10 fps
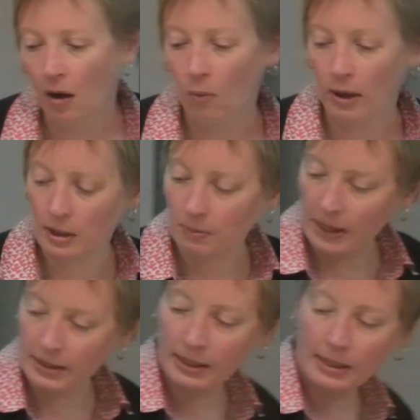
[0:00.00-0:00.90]
Once
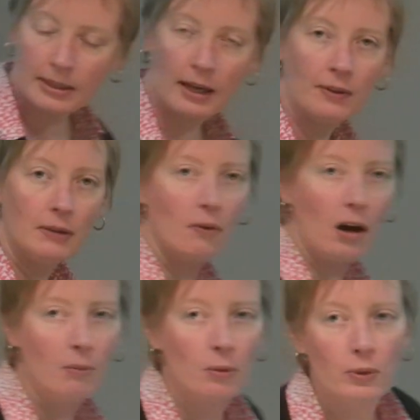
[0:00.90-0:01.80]
plastic gets out in the
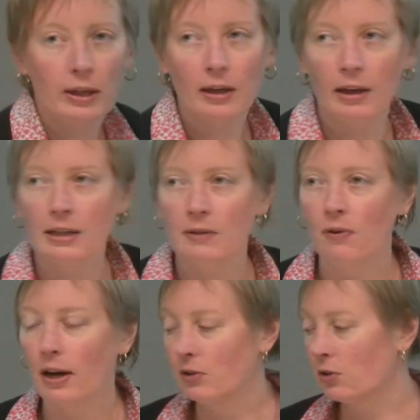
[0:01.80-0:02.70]
environment, we can
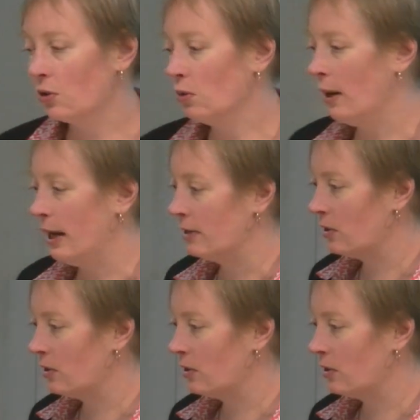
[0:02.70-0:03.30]
classify it into two ways.